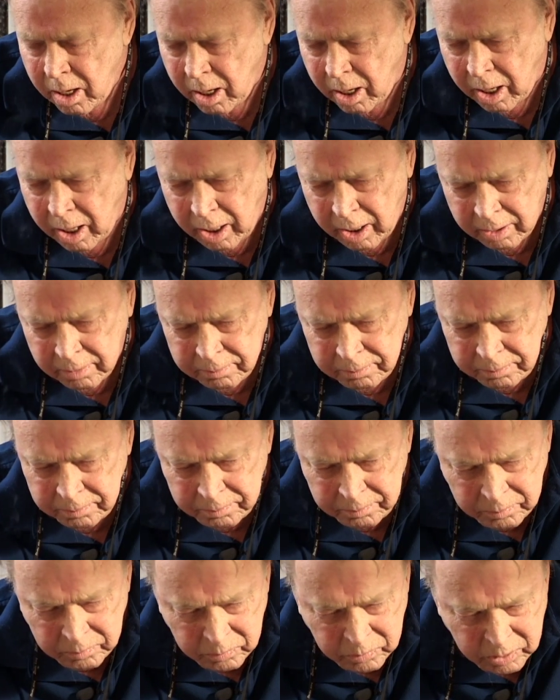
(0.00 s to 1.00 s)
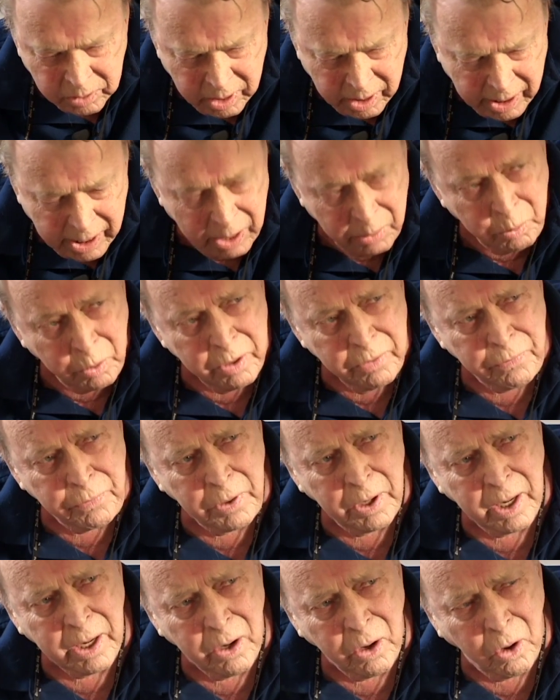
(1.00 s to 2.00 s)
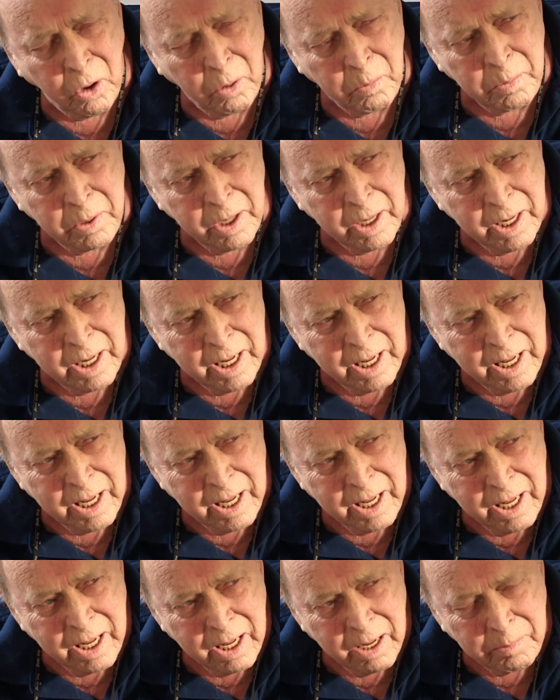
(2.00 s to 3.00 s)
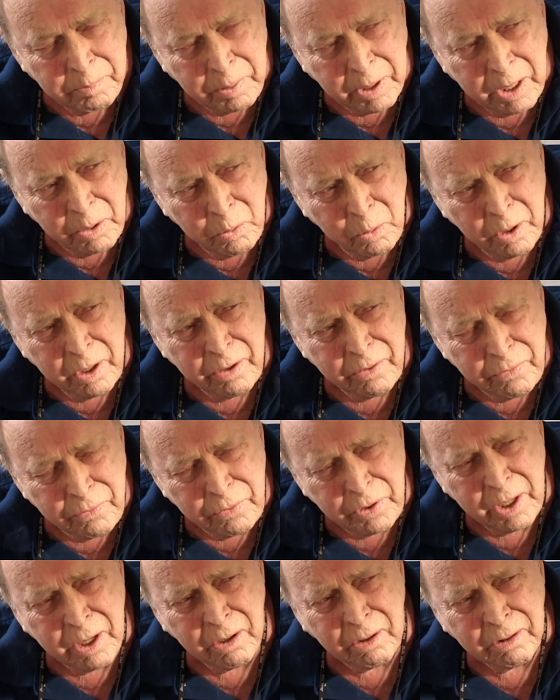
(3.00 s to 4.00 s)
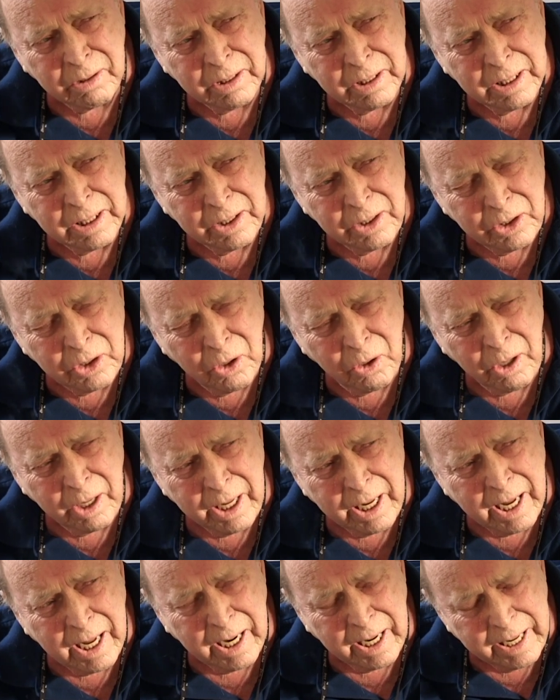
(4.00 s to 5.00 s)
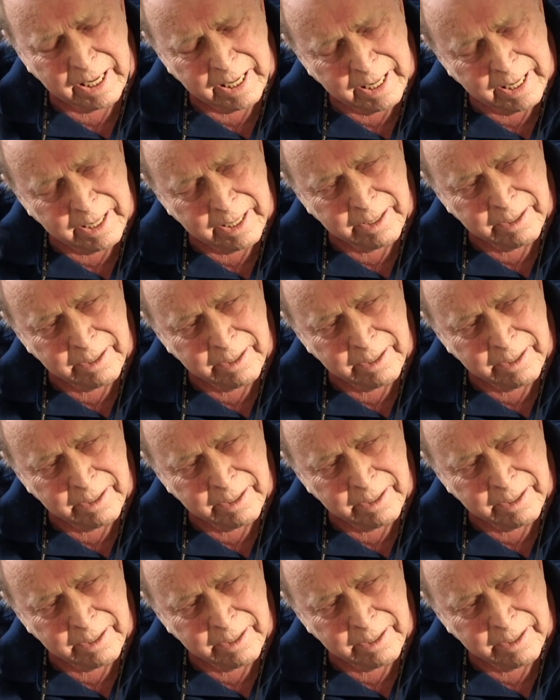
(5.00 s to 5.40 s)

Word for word: Uh, he wouldn't feel at home, but he wouldn't feel totally alienated.